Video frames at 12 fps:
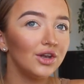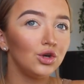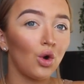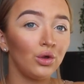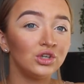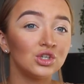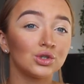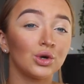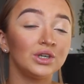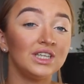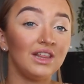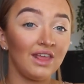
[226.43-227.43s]
knowledge is
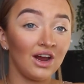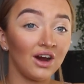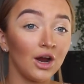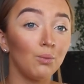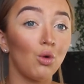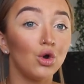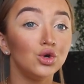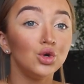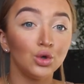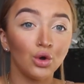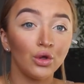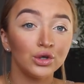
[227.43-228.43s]
already there and what
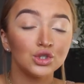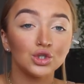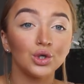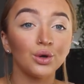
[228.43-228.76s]
new knowledge